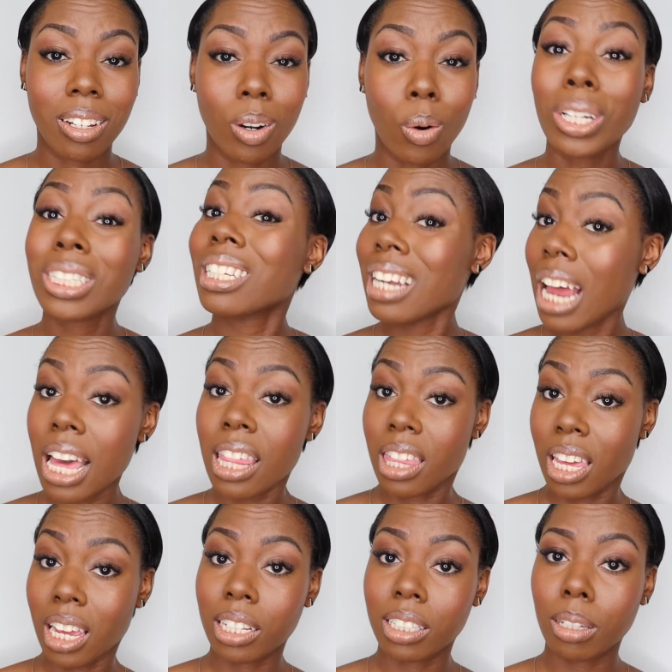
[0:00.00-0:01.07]
or to not
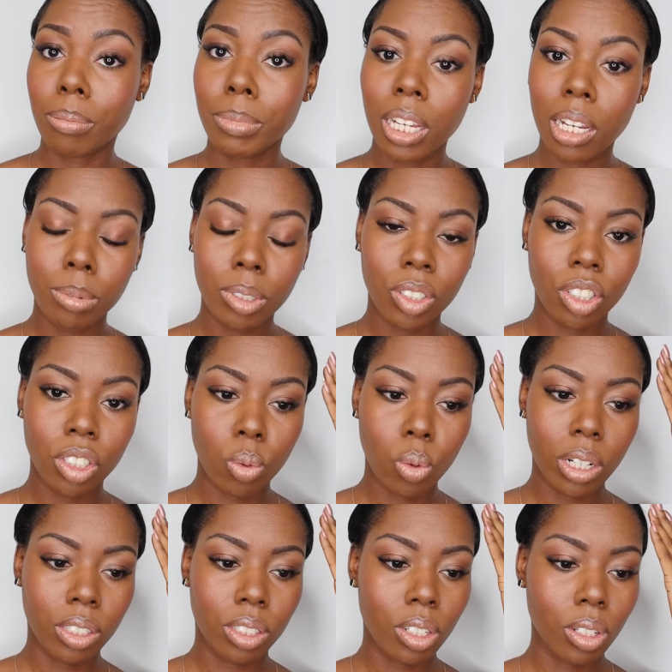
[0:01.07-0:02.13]
think. Sometimes you just
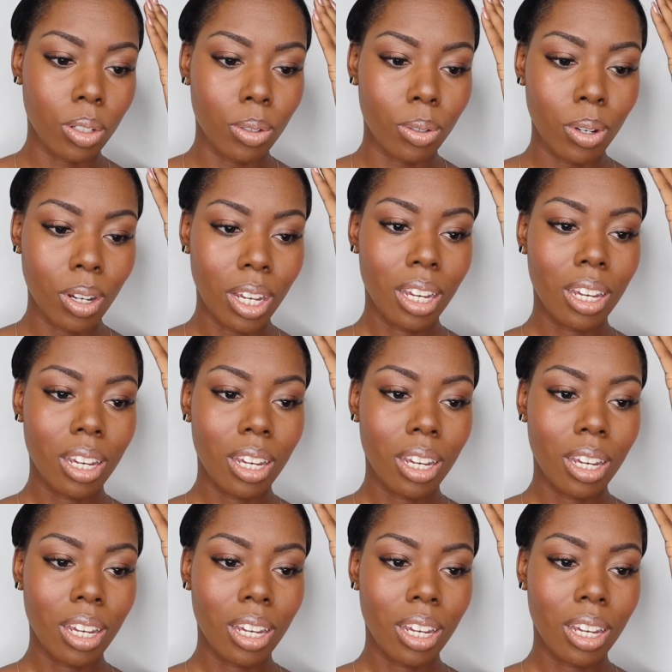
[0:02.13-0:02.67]
want to